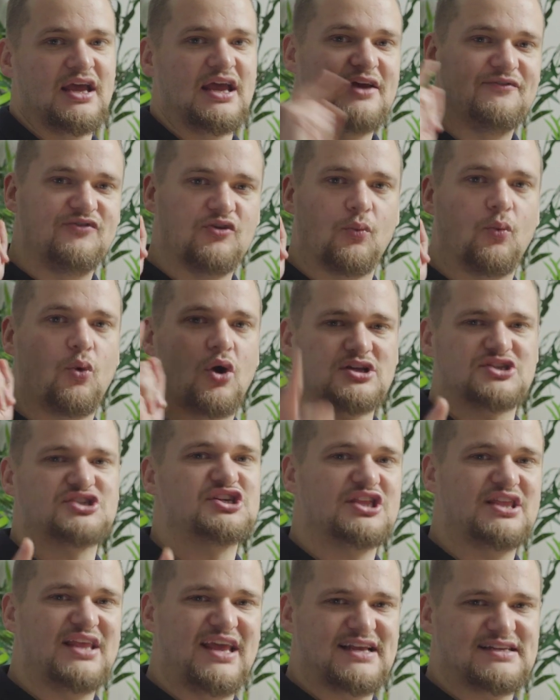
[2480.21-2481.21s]
If you're
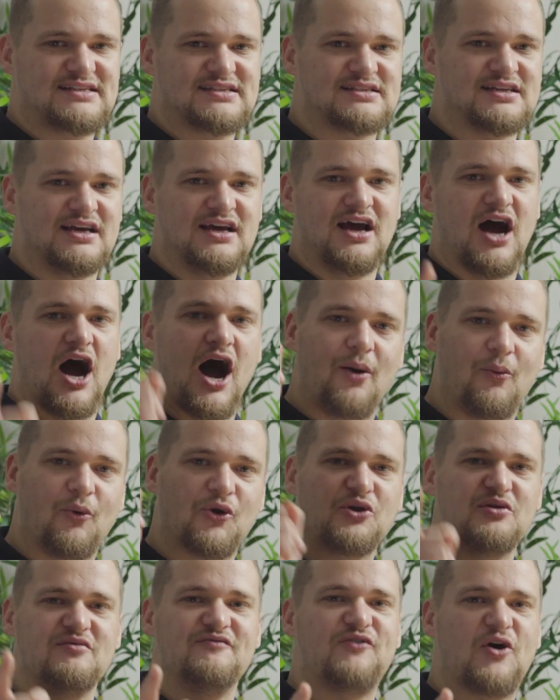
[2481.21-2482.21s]
watching this, I
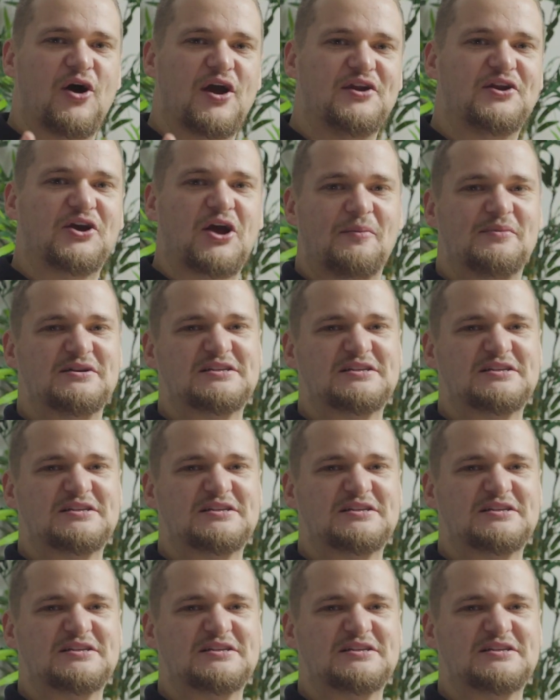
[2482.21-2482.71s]
want to invite you to come